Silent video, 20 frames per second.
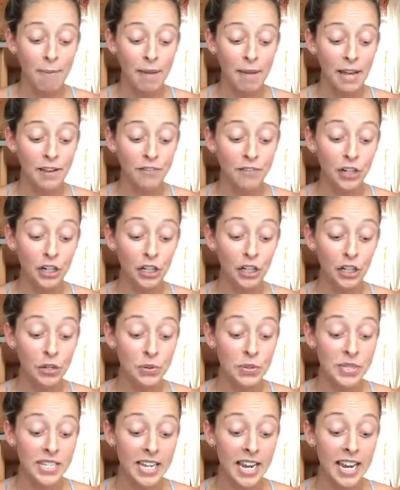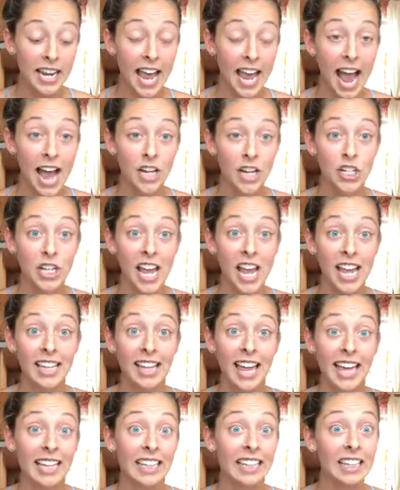If you're using hashtag
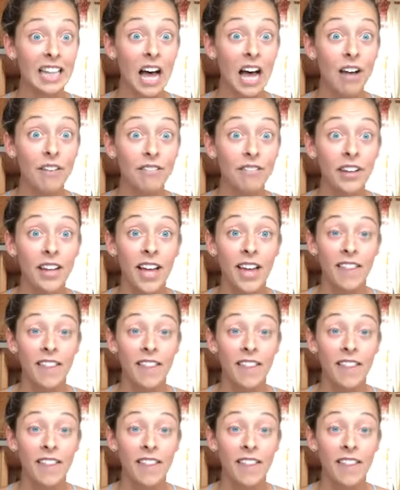like love